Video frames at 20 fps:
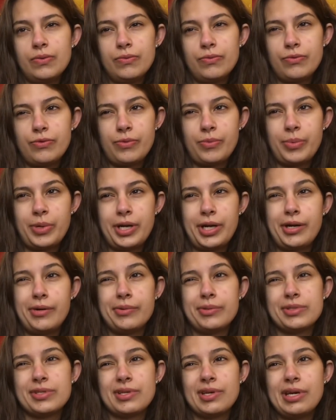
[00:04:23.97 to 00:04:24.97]
from when I
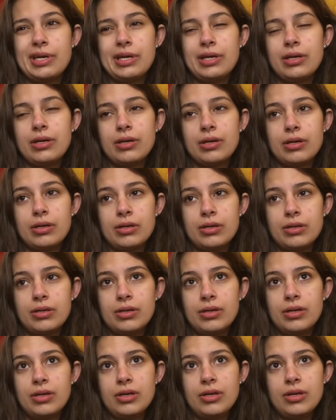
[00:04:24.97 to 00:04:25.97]
was like
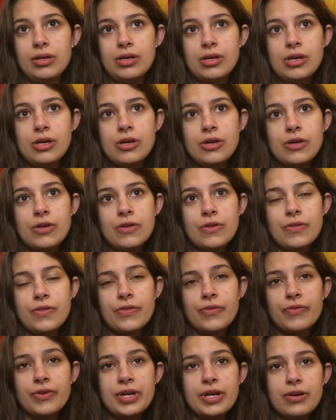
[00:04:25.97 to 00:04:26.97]

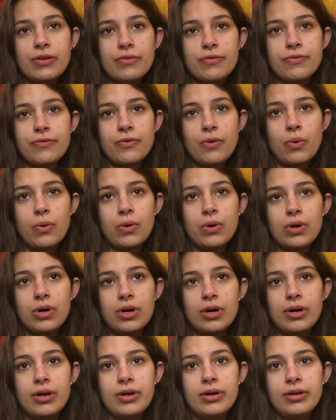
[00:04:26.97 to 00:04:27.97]
3 or
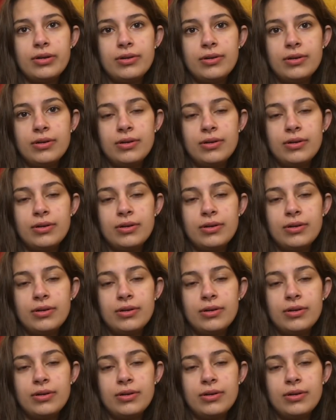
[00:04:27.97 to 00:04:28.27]
4.